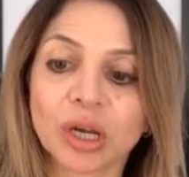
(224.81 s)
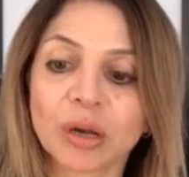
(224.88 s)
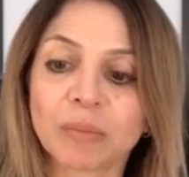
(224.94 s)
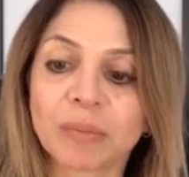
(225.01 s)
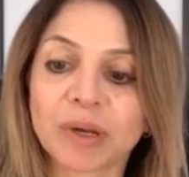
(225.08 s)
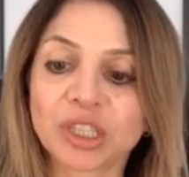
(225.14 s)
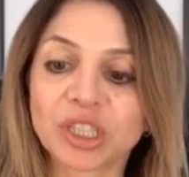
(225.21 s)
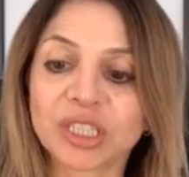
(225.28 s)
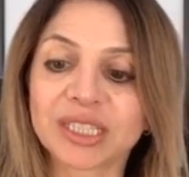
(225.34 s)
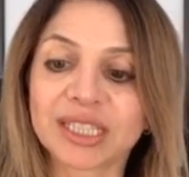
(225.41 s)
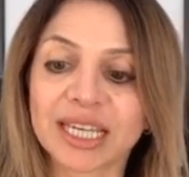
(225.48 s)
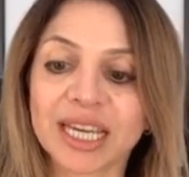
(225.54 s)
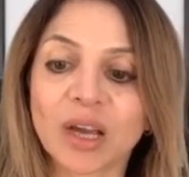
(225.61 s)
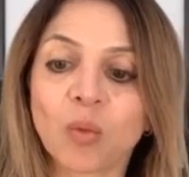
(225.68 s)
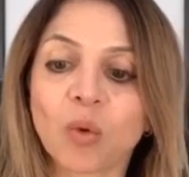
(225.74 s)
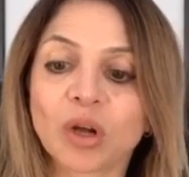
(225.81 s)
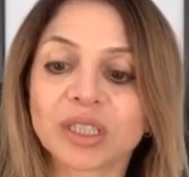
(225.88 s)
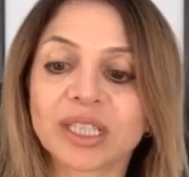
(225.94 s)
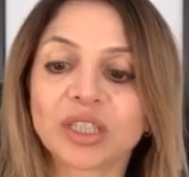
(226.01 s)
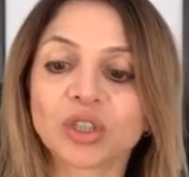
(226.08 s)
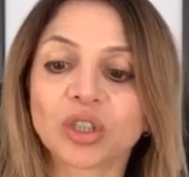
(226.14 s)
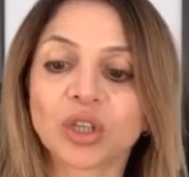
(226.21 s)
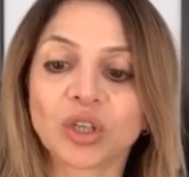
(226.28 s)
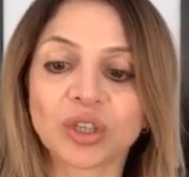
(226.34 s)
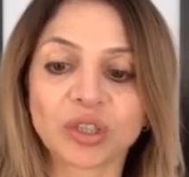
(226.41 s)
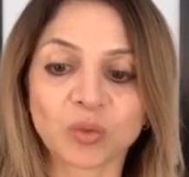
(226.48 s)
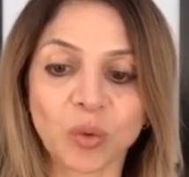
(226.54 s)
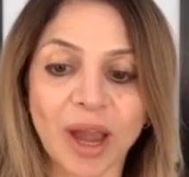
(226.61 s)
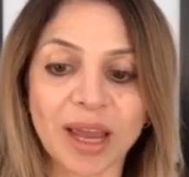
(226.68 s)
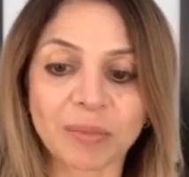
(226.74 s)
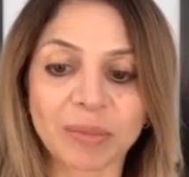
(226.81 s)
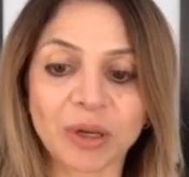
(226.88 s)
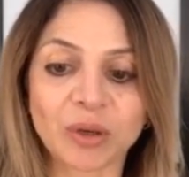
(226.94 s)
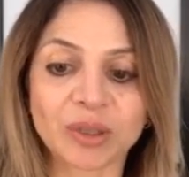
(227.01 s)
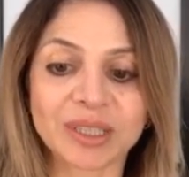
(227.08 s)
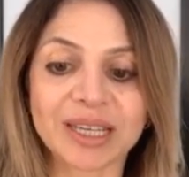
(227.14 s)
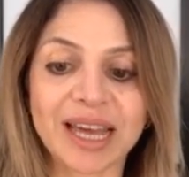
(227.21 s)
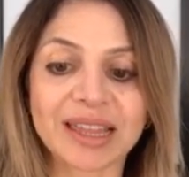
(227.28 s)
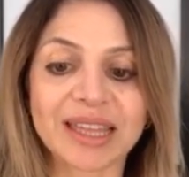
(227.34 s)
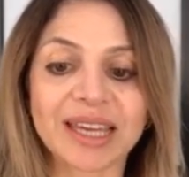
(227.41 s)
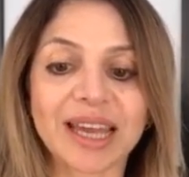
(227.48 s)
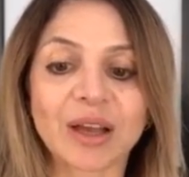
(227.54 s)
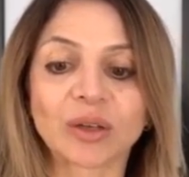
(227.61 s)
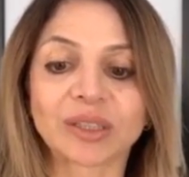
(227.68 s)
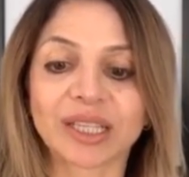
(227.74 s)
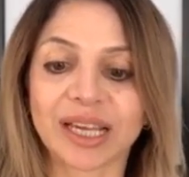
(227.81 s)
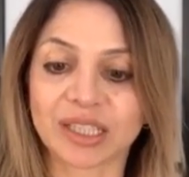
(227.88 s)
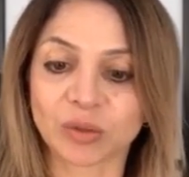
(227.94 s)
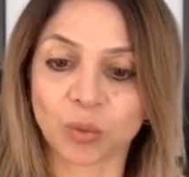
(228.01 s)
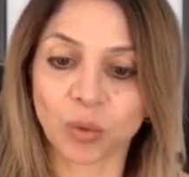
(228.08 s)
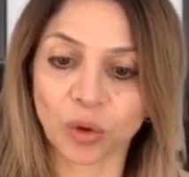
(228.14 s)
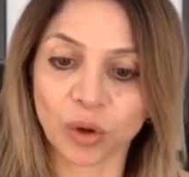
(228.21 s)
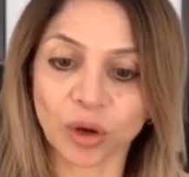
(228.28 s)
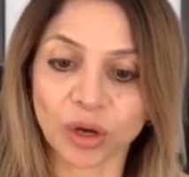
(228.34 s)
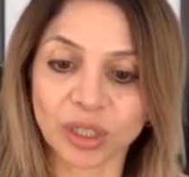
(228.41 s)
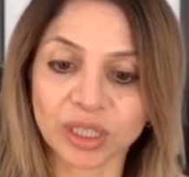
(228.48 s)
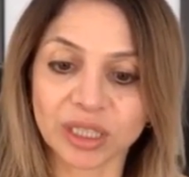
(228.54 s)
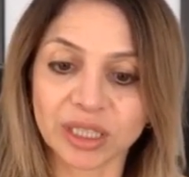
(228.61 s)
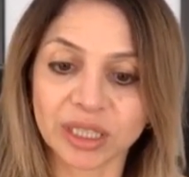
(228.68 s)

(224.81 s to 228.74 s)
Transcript: but she's here wanting to lose weight because nothing else has worked.